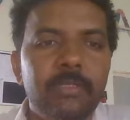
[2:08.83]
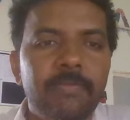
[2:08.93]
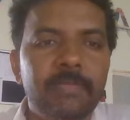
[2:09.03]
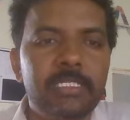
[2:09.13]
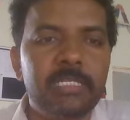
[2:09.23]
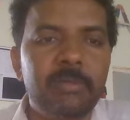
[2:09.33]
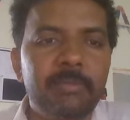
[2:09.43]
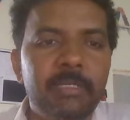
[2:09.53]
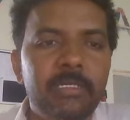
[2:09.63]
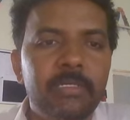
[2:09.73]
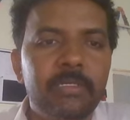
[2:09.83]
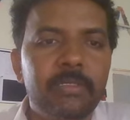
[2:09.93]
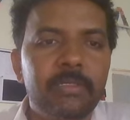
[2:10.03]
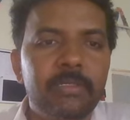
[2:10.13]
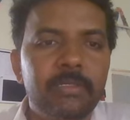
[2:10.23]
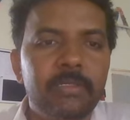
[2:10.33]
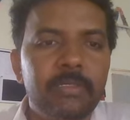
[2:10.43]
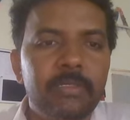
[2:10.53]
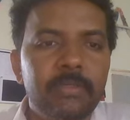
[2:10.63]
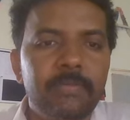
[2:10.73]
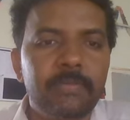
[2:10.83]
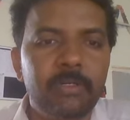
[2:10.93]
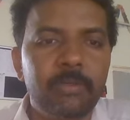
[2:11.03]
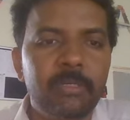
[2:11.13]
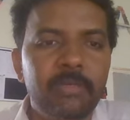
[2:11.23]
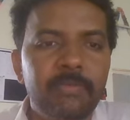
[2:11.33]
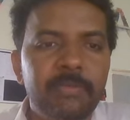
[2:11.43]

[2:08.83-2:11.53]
first experiment followed by